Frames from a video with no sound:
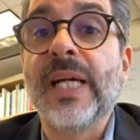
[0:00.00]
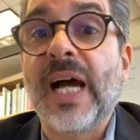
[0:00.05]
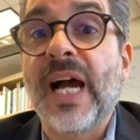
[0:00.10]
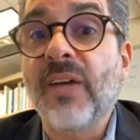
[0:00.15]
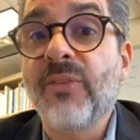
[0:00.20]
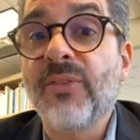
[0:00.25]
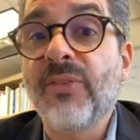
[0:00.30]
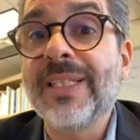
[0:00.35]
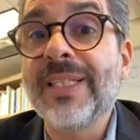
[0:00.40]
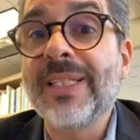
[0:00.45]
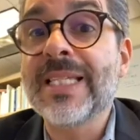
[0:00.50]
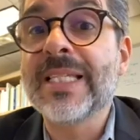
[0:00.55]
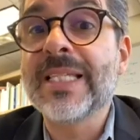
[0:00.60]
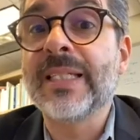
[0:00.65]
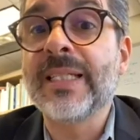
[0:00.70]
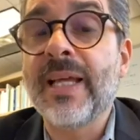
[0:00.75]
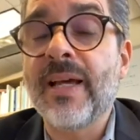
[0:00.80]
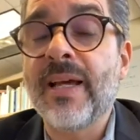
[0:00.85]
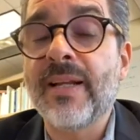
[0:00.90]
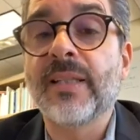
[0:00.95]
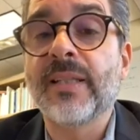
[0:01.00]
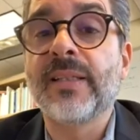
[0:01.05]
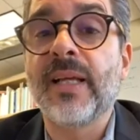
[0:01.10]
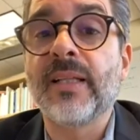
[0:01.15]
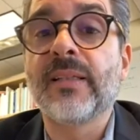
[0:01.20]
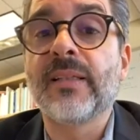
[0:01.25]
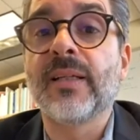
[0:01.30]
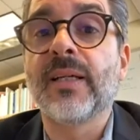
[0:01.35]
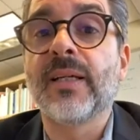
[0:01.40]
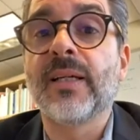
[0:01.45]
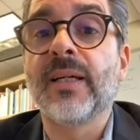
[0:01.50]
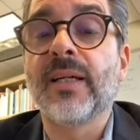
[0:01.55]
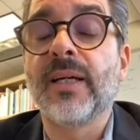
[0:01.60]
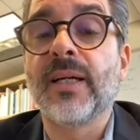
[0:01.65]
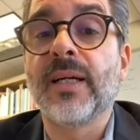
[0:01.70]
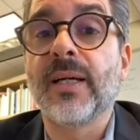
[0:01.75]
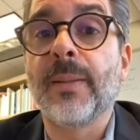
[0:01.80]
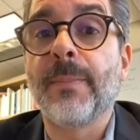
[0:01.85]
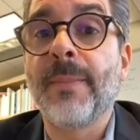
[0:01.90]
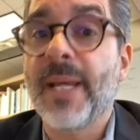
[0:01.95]
I think this is an area that uh,
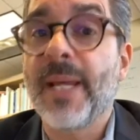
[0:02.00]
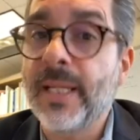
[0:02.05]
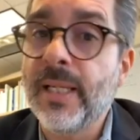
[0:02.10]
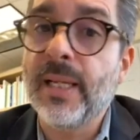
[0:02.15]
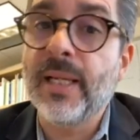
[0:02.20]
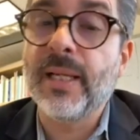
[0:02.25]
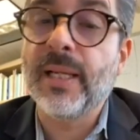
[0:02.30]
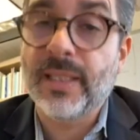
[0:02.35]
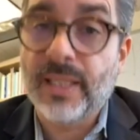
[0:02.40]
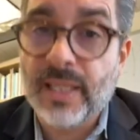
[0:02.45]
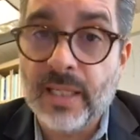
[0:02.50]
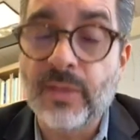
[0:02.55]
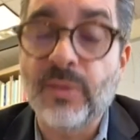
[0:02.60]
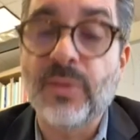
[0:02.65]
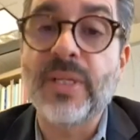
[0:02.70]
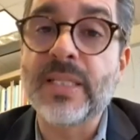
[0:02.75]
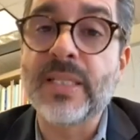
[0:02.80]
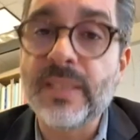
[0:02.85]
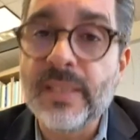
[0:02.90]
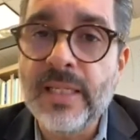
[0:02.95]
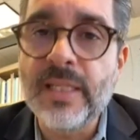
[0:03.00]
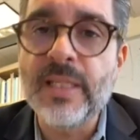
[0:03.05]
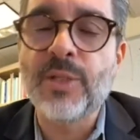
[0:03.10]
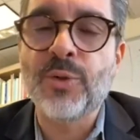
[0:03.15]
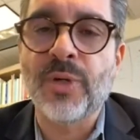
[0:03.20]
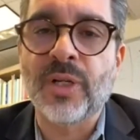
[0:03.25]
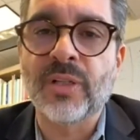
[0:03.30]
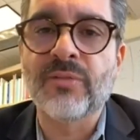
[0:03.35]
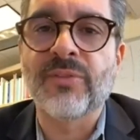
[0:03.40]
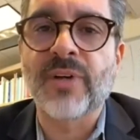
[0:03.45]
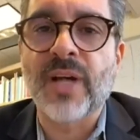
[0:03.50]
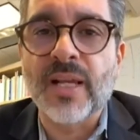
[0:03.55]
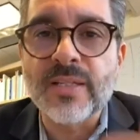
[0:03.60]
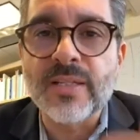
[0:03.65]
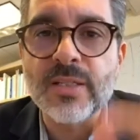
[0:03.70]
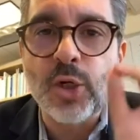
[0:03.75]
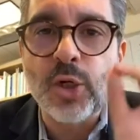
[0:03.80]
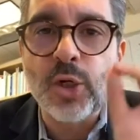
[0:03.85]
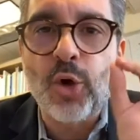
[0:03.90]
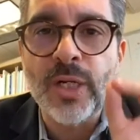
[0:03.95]
uh, many countries need to
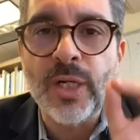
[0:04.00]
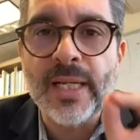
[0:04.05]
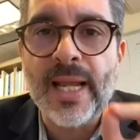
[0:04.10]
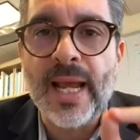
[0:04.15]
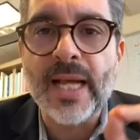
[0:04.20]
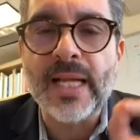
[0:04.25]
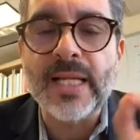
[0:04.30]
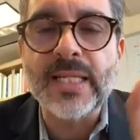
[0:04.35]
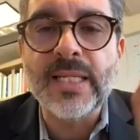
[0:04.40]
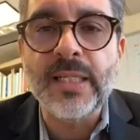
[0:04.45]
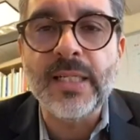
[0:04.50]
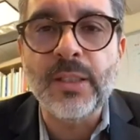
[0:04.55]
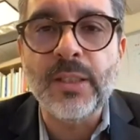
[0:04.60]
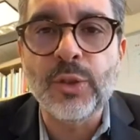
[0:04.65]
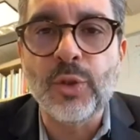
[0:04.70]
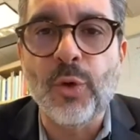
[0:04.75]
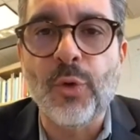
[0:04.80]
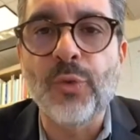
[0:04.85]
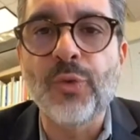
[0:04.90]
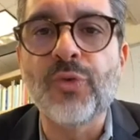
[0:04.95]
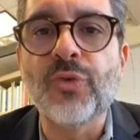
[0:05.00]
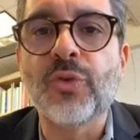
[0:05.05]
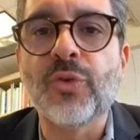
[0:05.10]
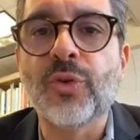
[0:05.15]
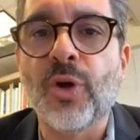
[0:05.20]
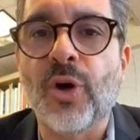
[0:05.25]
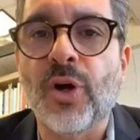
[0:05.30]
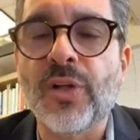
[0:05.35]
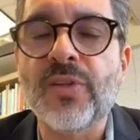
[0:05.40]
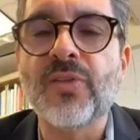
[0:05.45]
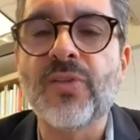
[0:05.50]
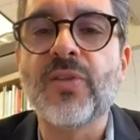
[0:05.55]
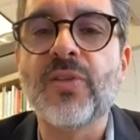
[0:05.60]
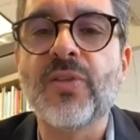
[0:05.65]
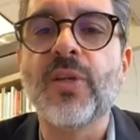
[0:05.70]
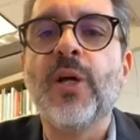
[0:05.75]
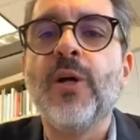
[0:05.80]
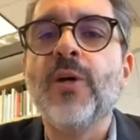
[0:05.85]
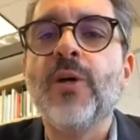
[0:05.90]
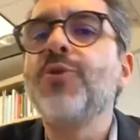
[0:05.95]
advance, connecting those dots
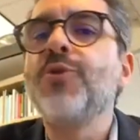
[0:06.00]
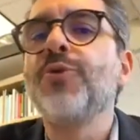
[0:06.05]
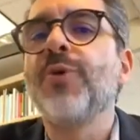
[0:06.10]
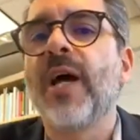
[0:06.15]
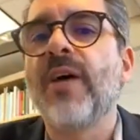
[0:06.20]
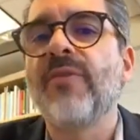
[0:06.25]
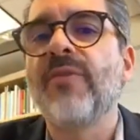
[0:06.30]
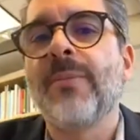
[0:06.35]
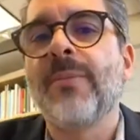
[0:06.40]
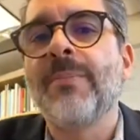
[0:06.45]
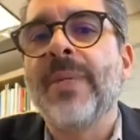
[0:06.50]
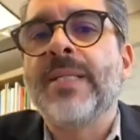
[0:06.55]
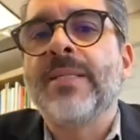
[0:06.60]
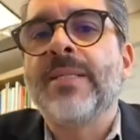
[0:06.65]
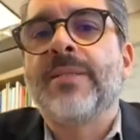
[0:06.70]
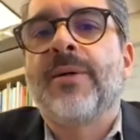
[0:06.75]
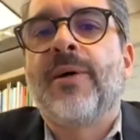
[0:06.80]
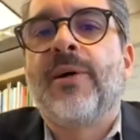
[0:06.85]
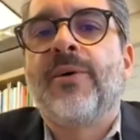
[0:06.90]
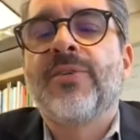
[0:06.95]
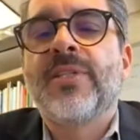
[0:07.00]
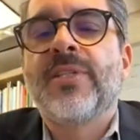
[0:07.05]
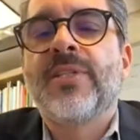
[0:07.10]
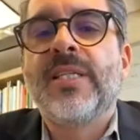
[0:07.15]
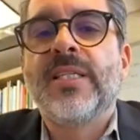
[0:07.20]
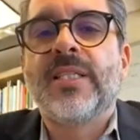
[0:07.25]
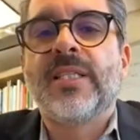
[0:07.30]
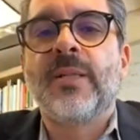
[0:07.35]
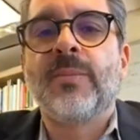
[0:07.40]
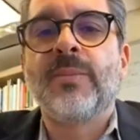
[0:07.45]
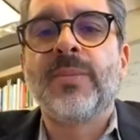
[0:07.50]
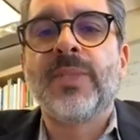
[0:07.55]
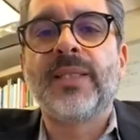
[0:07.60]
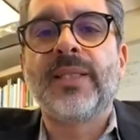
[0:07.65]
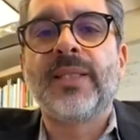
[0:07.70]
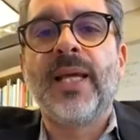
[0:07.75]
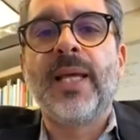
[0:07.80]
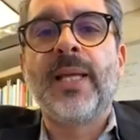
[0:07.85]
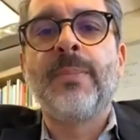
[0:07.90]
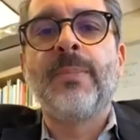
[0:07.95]
to have a mental health system that
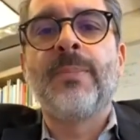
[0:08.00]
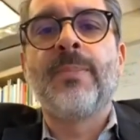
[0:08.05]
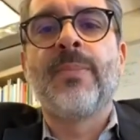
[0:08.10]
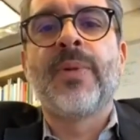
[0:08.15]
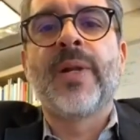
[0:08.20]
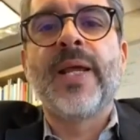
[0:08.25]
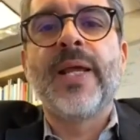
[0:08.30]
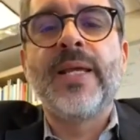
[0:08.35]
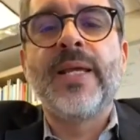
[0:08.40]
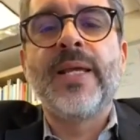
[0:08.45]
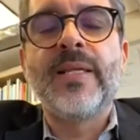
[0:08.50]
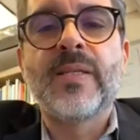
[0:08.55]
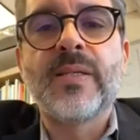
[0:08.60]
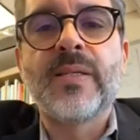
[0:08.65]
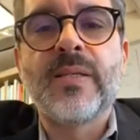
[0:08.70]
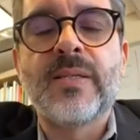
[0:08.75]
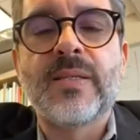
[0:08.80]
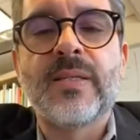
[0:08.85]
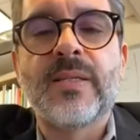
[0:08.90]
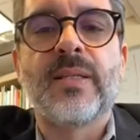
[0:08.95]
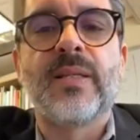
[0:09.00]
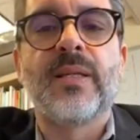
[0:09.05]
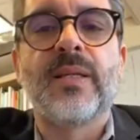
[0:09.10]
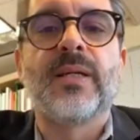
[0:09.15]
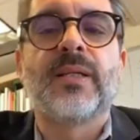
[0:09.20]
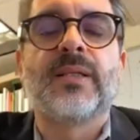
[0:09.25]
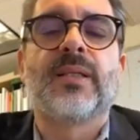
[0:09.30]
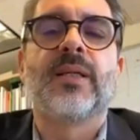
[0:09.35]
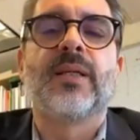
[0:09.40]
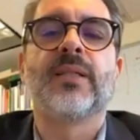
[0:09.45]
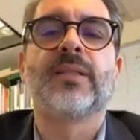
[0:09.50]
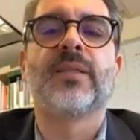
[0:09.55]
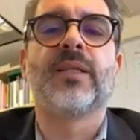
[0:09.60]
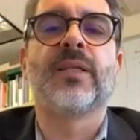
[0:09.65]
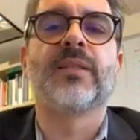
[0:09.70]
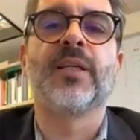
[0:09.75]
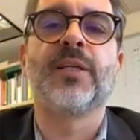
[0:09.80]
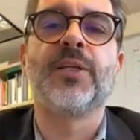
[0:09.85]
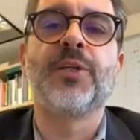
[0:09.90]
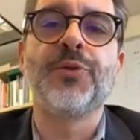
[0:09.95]
embraces the, the, the,
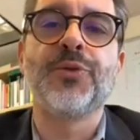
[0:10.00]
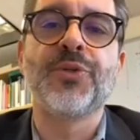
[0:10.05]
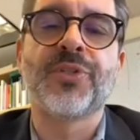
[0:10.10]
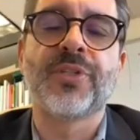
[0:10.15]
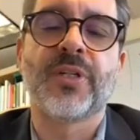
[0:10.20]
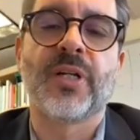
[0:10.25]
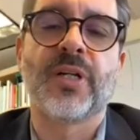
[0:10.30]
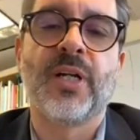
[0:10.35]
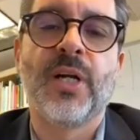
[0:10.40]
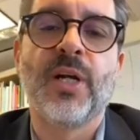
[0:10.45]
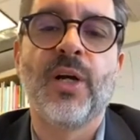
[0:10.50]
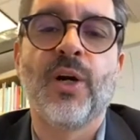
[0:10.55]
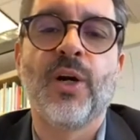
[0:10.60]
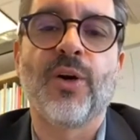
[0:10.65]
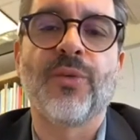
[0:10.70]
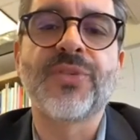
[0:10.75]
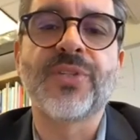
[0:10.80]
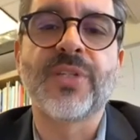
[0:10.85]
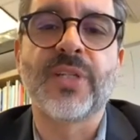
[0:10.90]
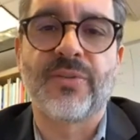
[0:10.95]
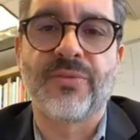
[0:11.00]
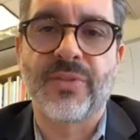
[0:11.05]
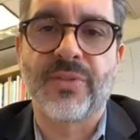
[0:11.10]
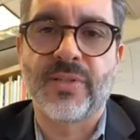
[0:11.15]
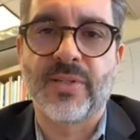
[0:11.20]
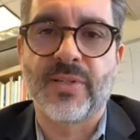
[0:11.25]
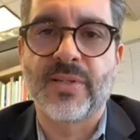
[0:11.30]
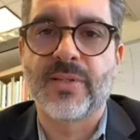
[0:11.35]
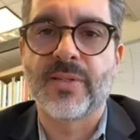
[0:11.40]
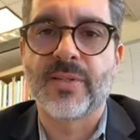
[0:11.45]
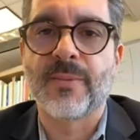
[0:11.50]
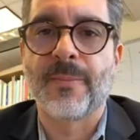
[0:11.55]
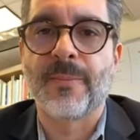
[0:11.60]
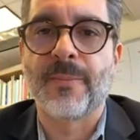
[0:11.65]
the user of services.